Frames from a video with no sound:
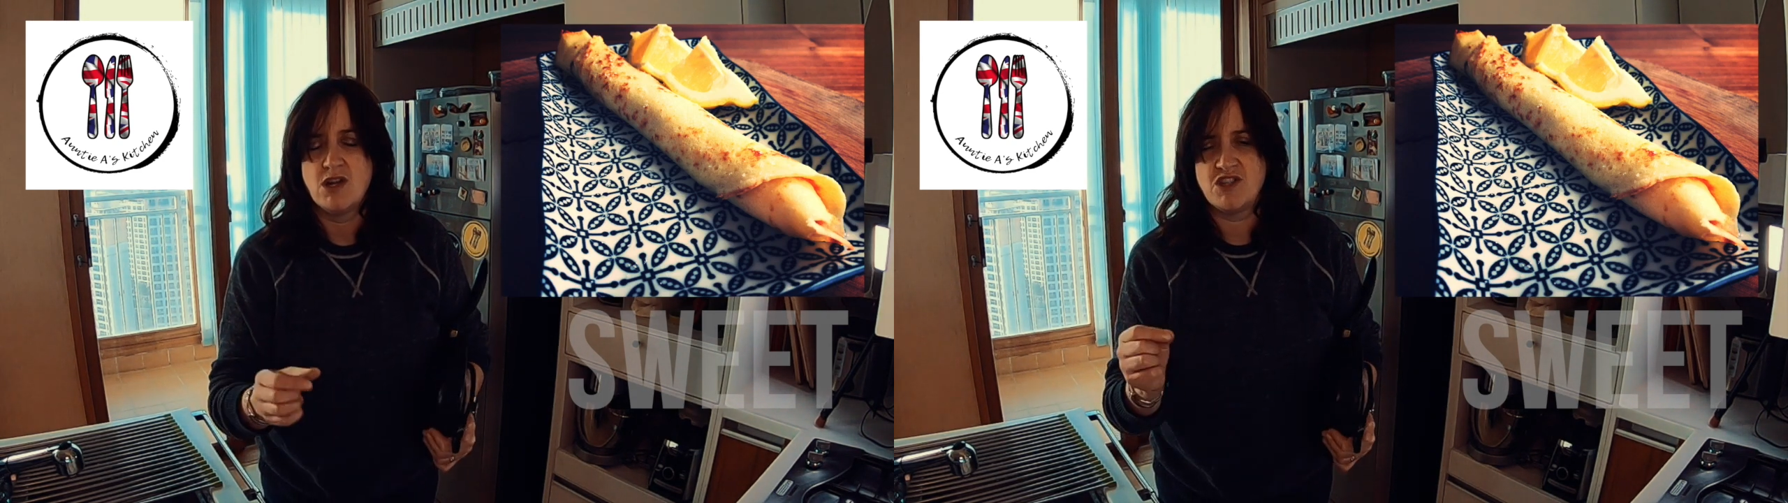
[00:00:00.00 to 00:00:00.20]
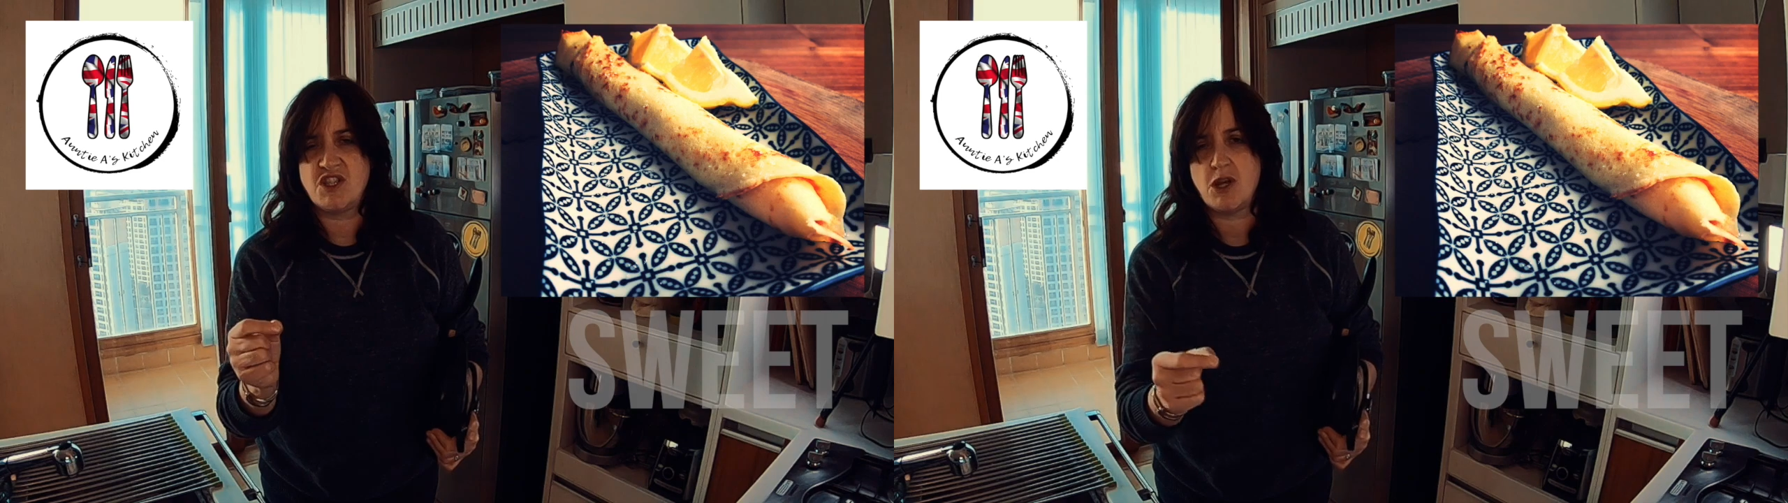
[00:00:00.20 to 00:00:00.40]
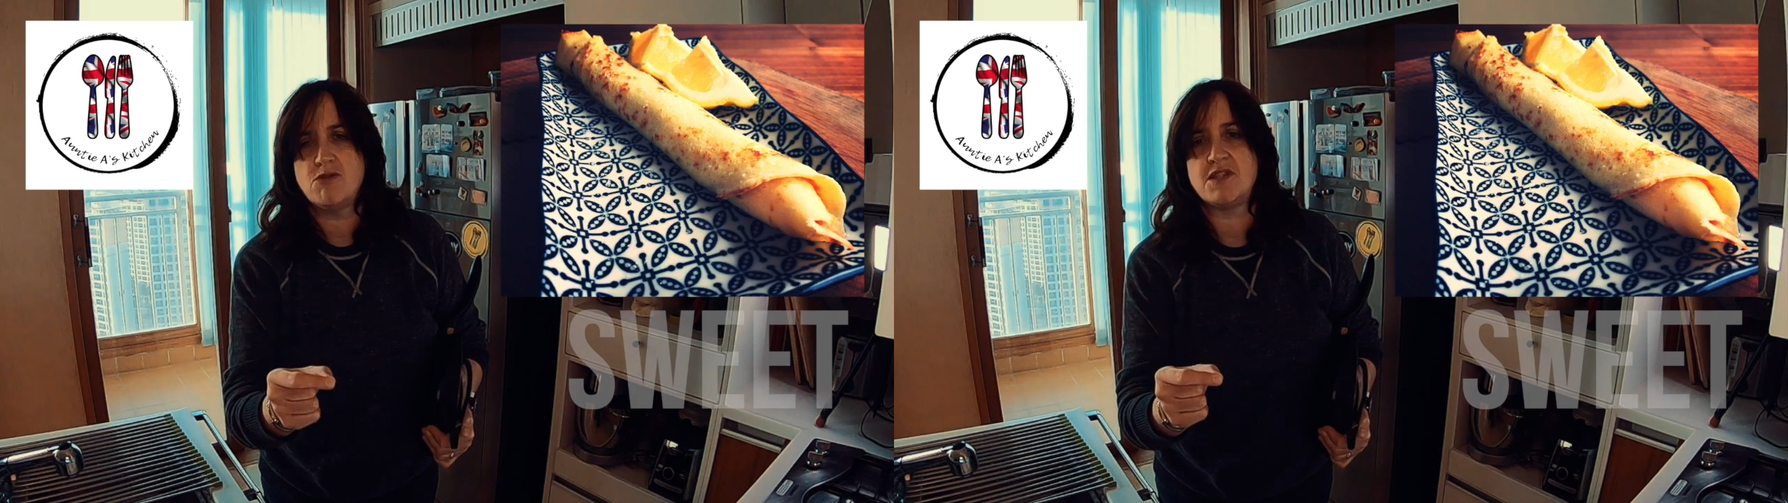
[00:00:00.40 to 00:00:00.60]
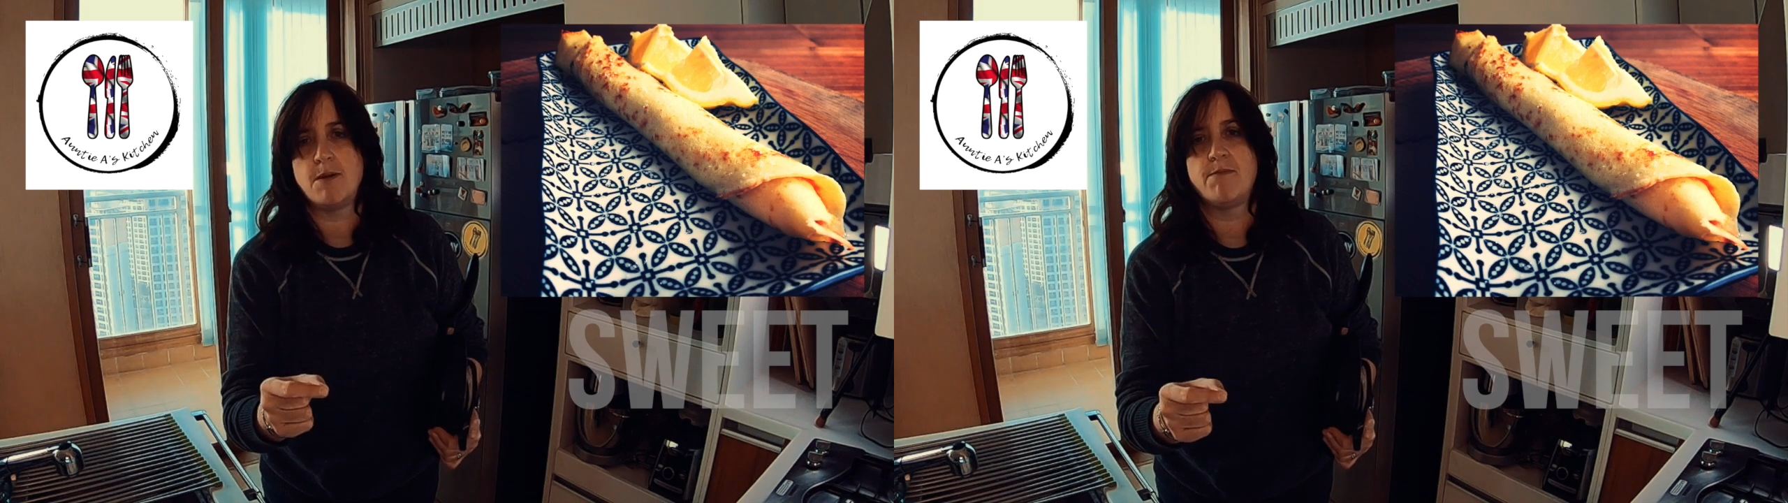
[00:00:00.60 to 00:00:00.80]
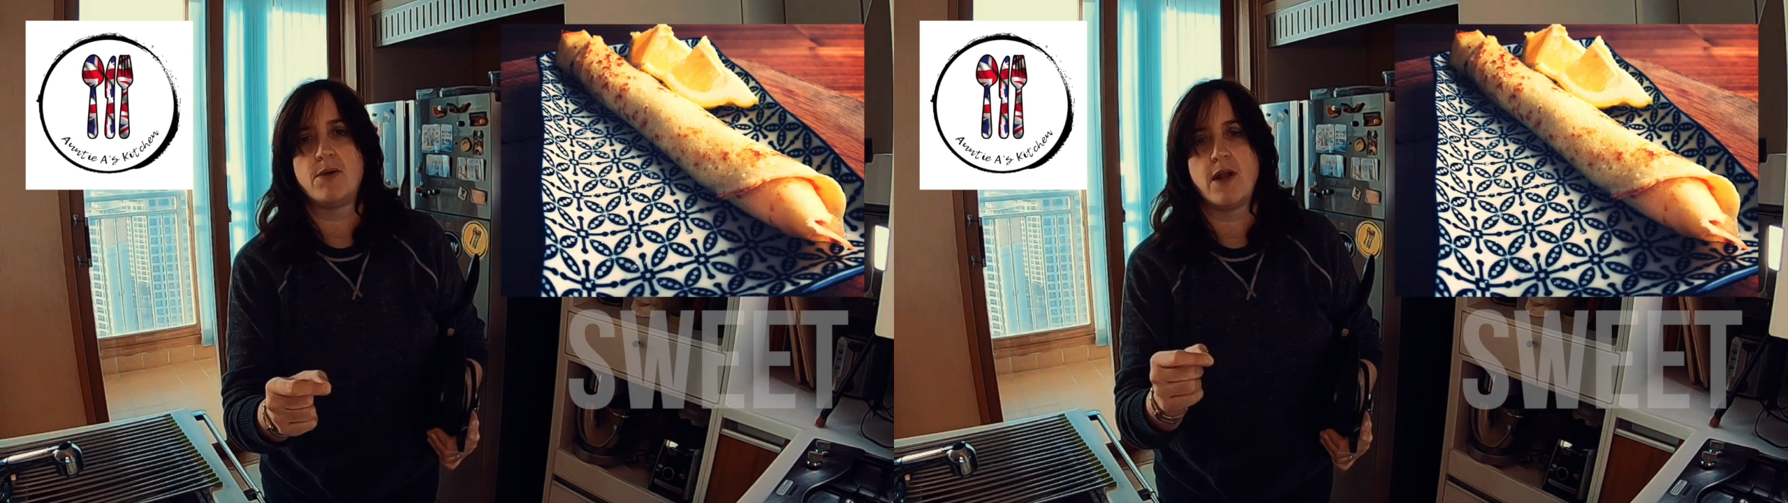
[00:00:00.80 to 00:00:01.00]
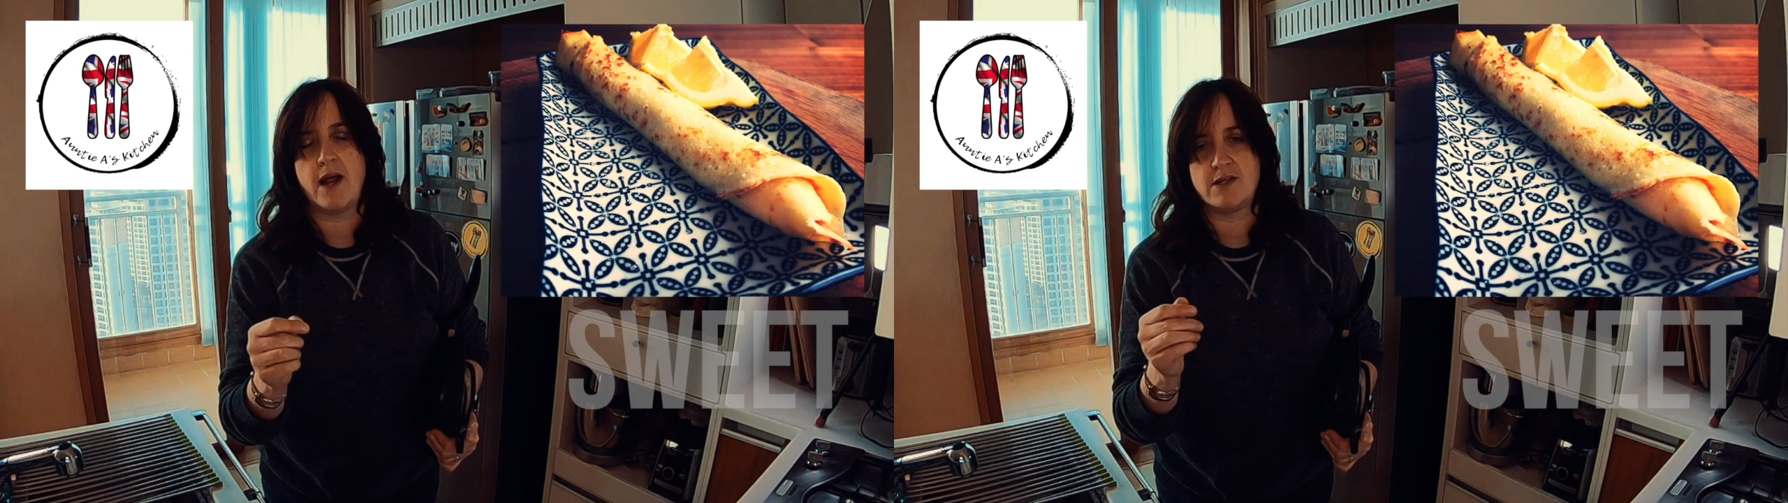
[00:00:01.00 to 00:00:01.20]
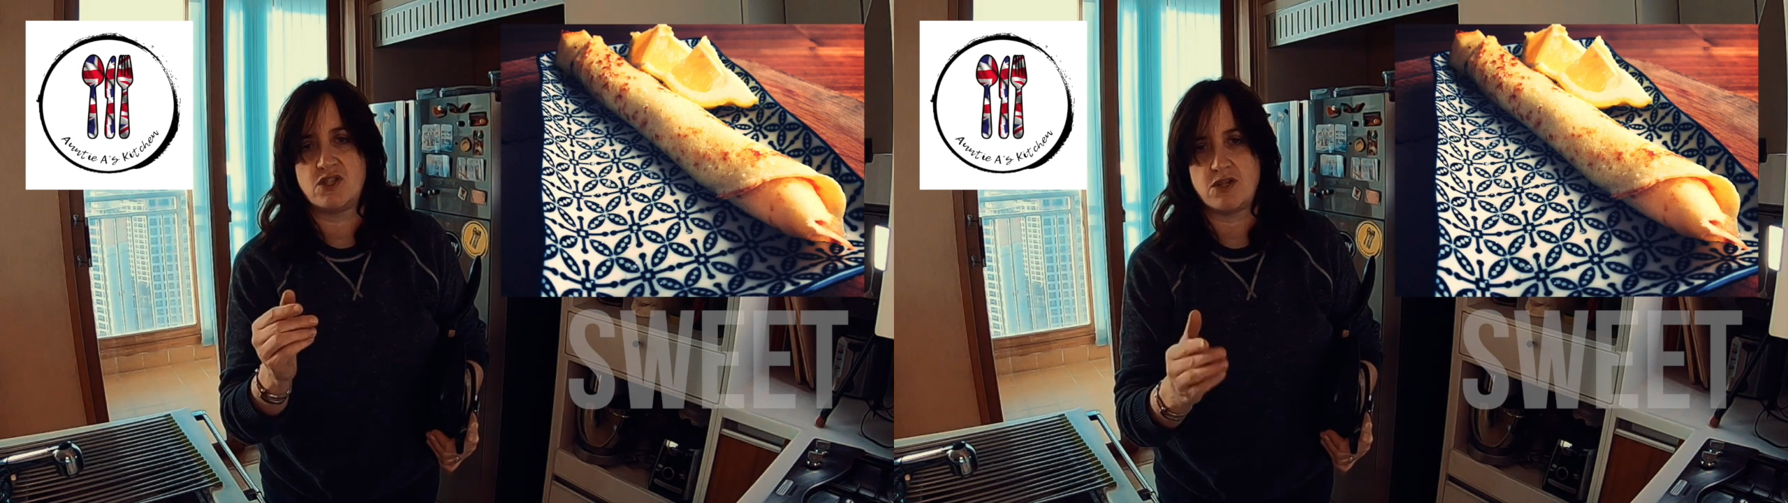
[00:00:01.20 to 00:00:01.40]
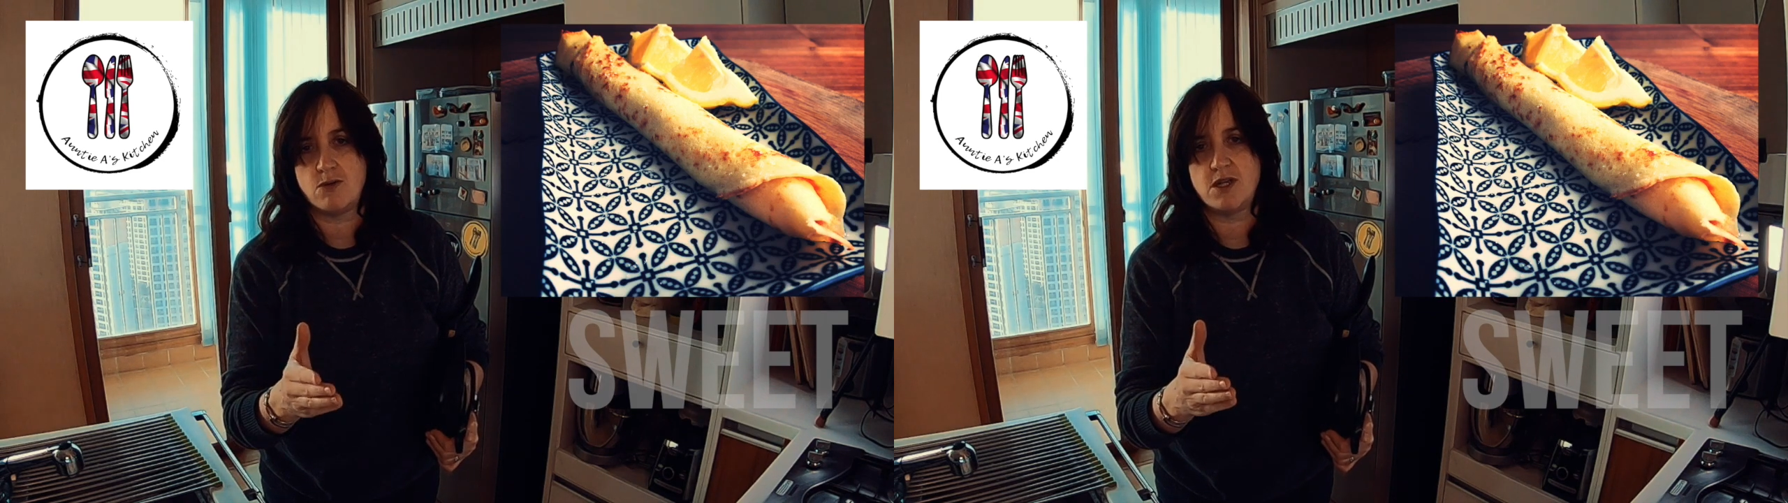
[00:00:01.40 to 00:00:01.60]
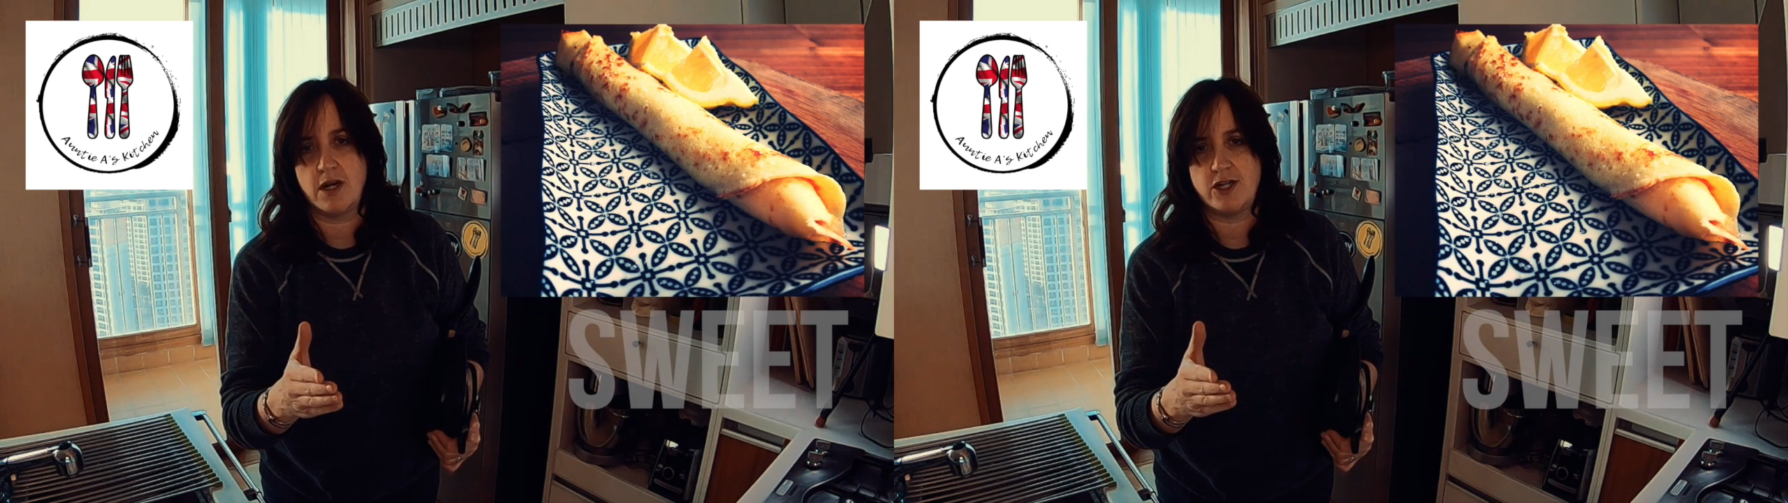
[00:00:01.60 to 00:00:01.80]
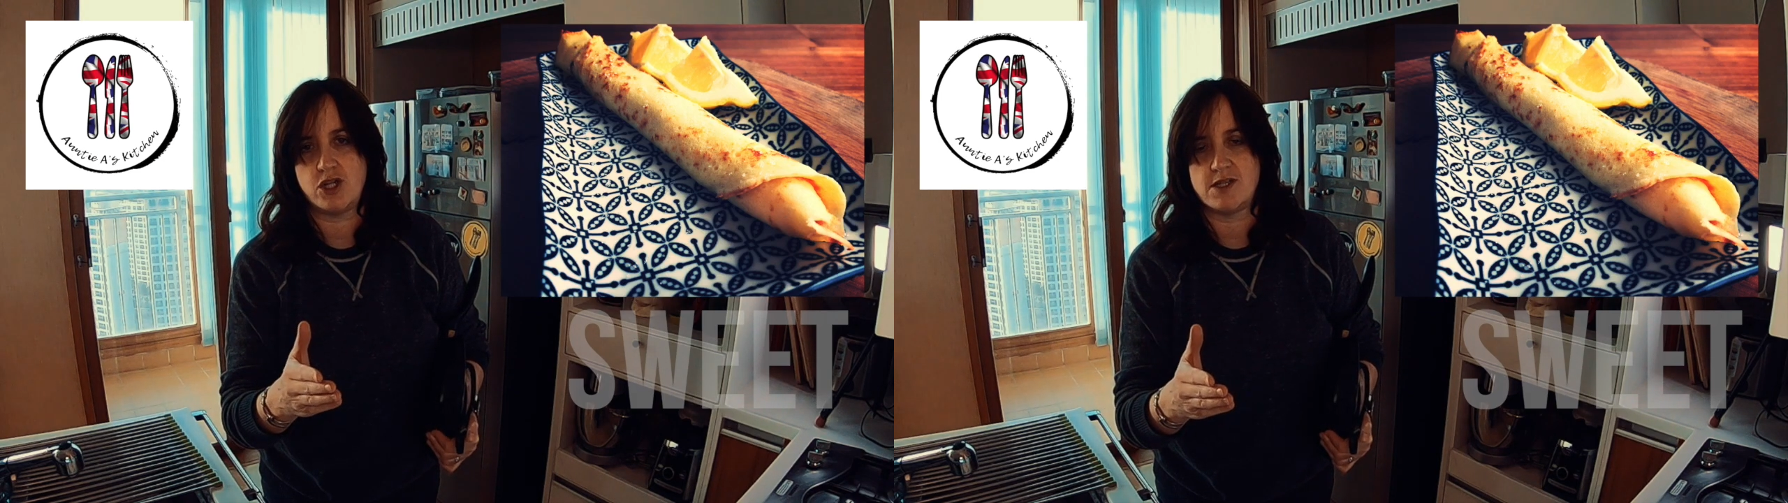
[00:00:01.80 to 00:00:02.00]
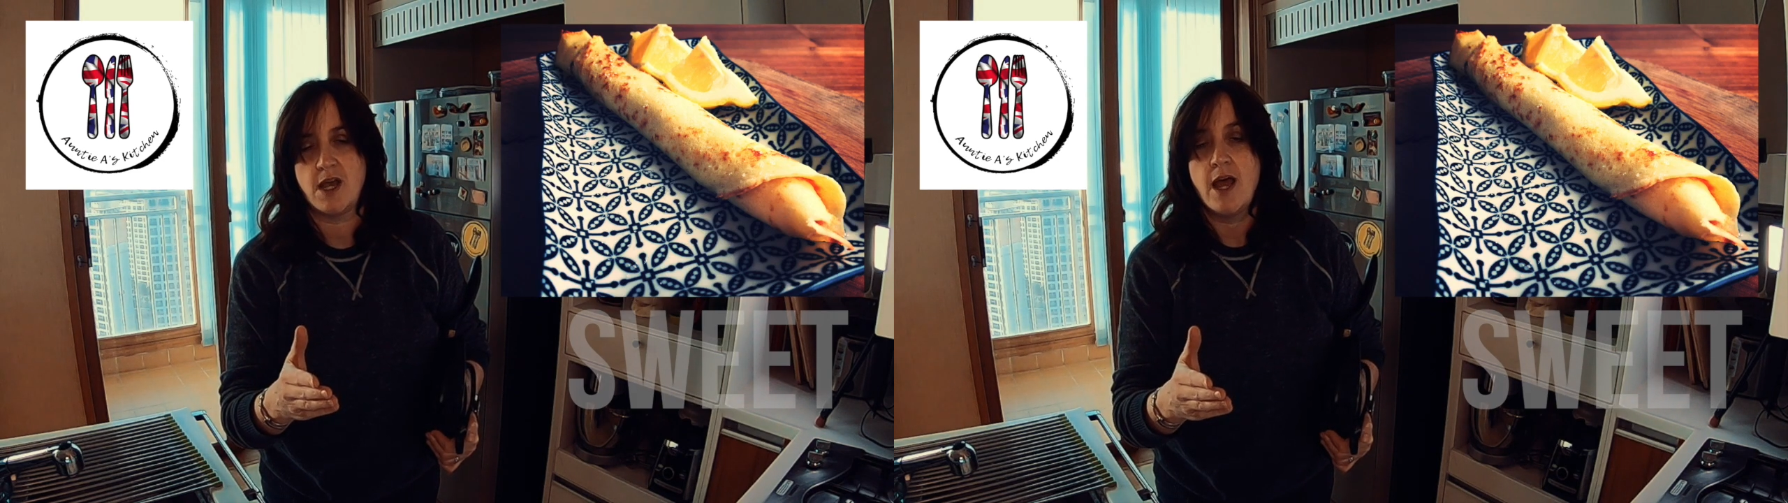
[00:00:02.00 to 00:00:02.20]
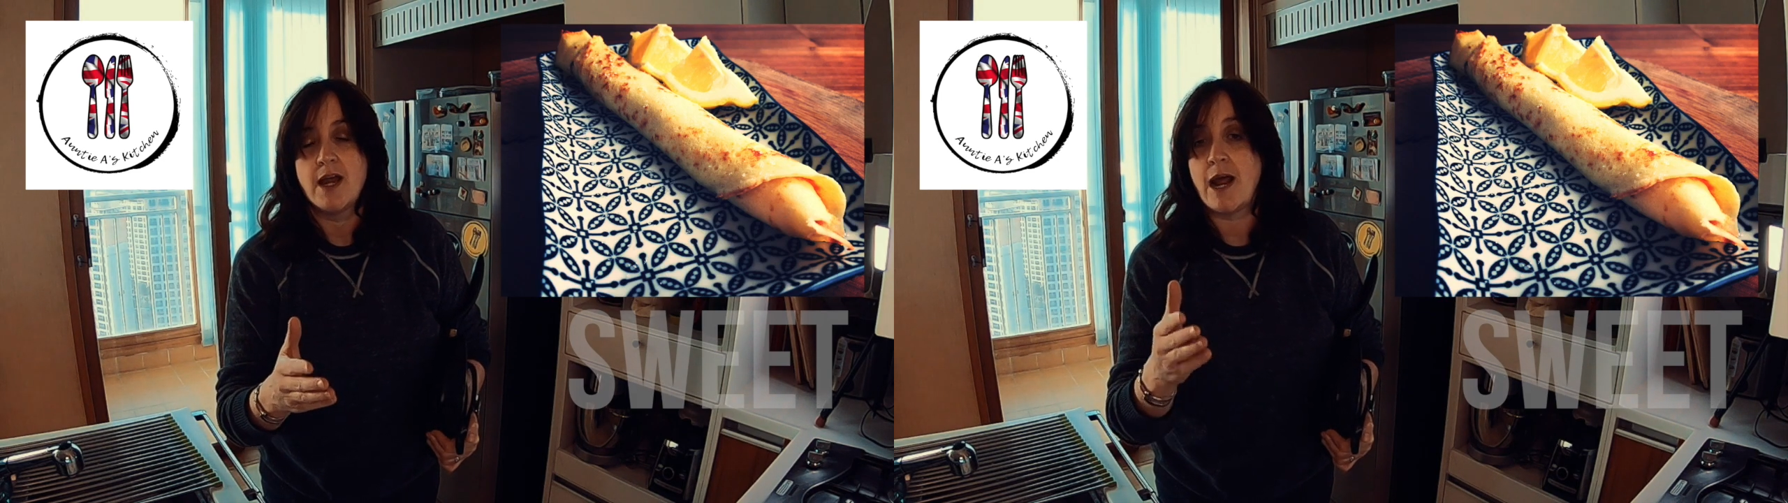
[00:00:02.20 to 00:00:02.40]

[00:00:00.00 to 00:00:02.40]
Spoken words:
So simple and so delicious.